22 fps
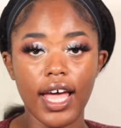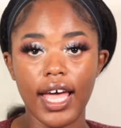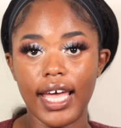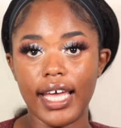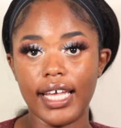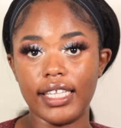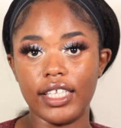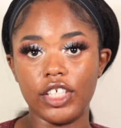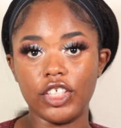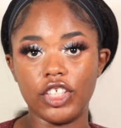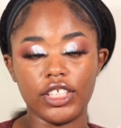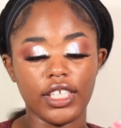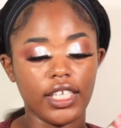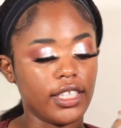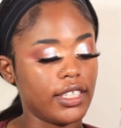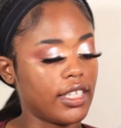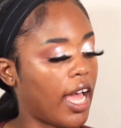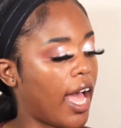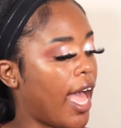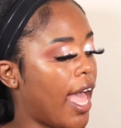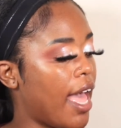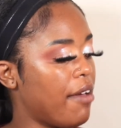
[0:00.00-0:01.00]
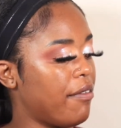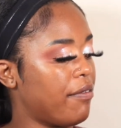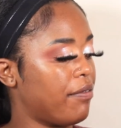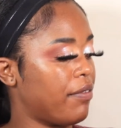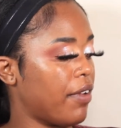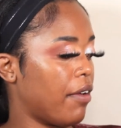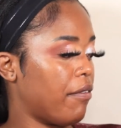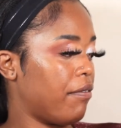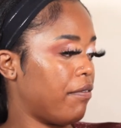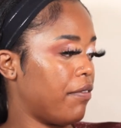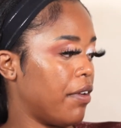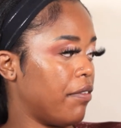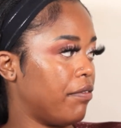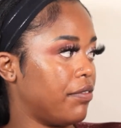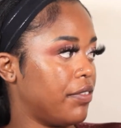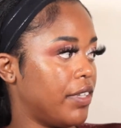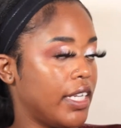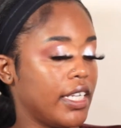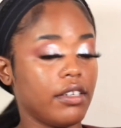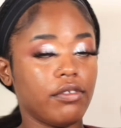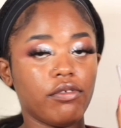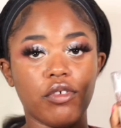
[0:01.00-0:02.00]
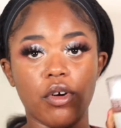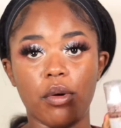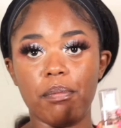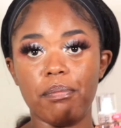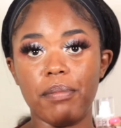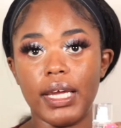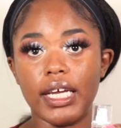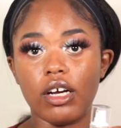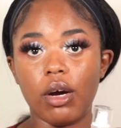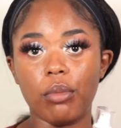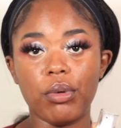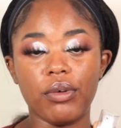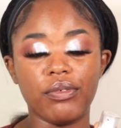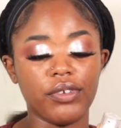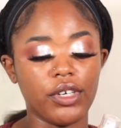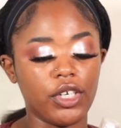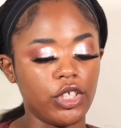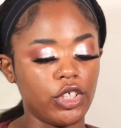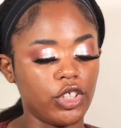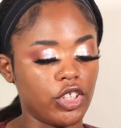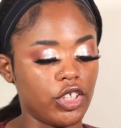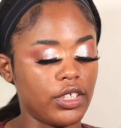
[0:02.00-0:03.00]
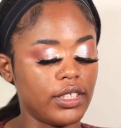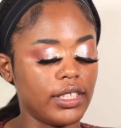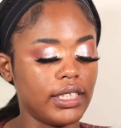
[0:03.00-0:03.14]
in the shade F15 from Makeup Evolution.